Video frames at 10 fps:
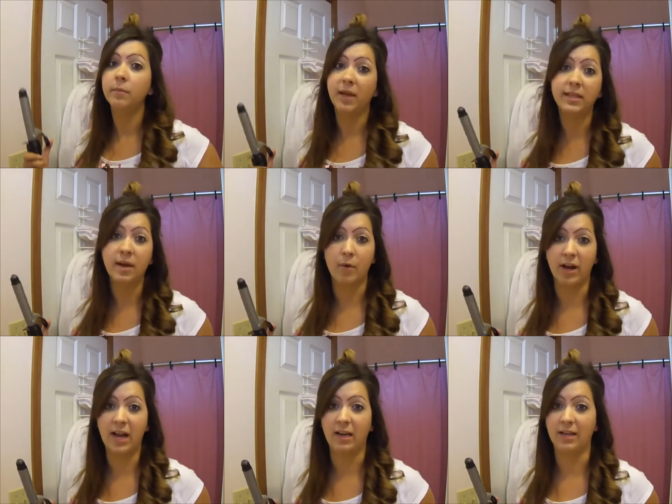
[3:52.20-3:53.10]
because I'm
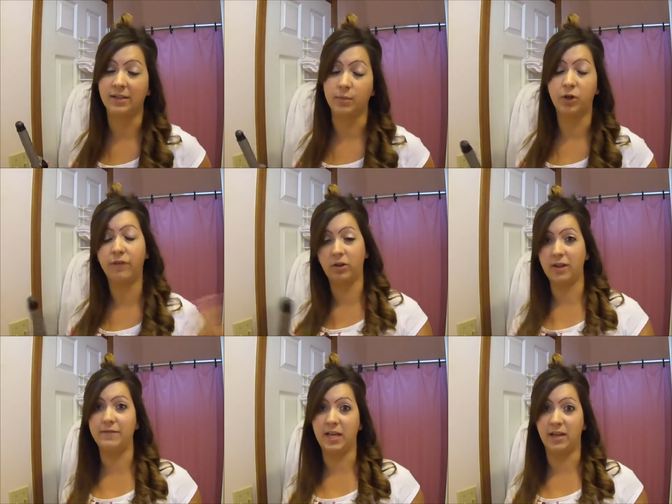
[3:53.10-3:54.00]
right-handed, so I'm sure if you're
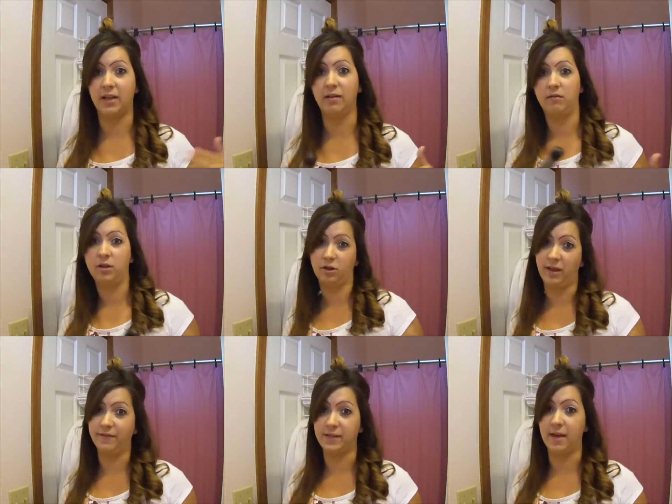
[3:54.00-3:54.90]
left-handed, your
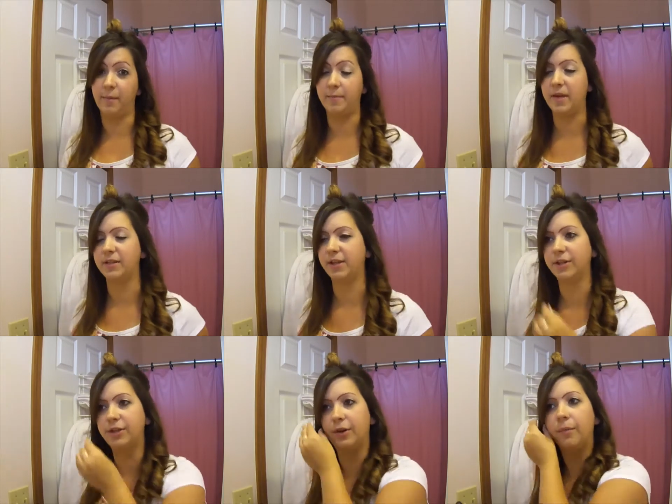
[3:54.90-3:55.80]
left side might be
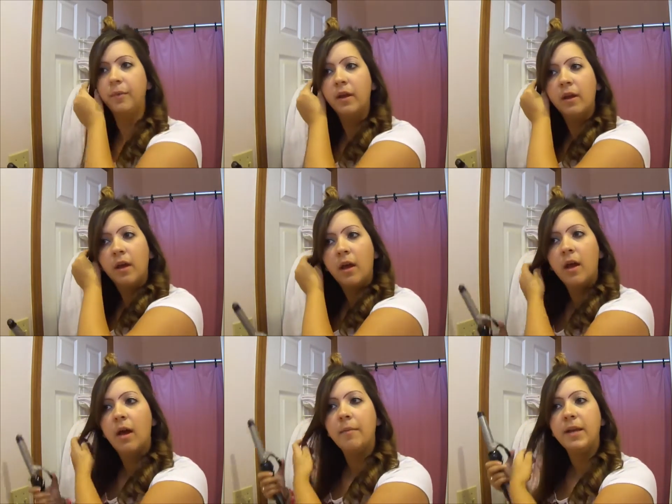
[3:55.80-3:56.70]
easier too.
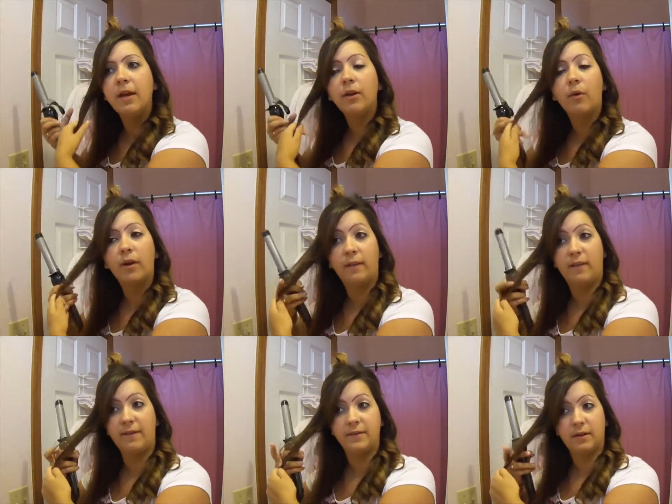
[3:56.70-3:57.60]
But now to go on the
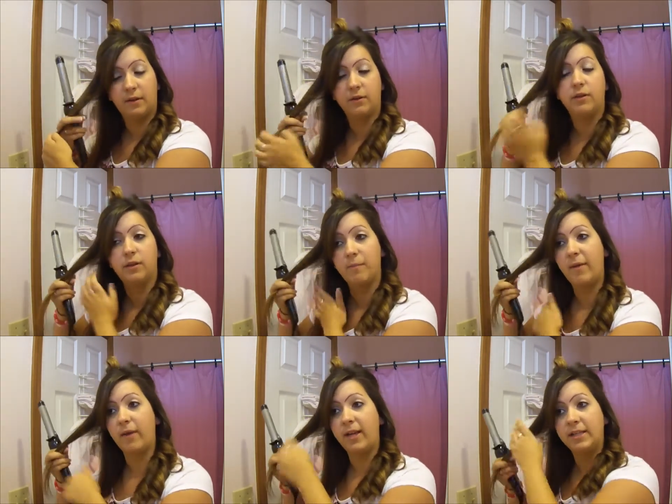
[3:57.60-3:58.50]
left, or to
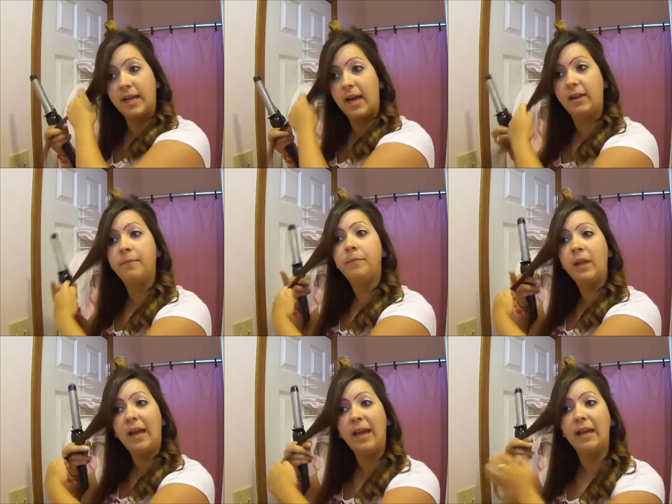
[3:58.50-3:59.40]
my right side.
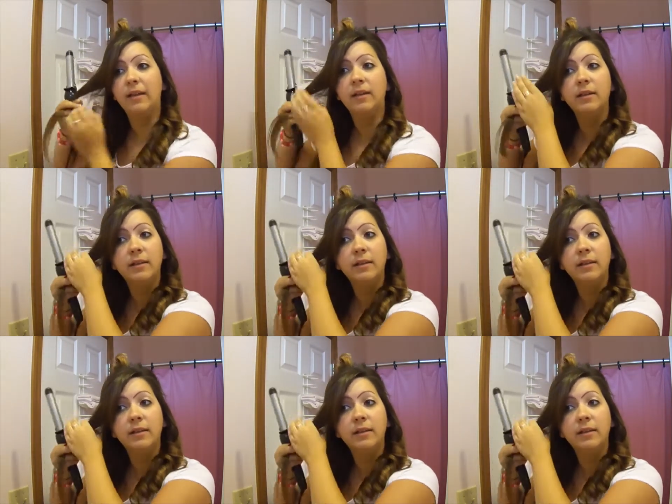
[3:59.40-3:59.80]
Again,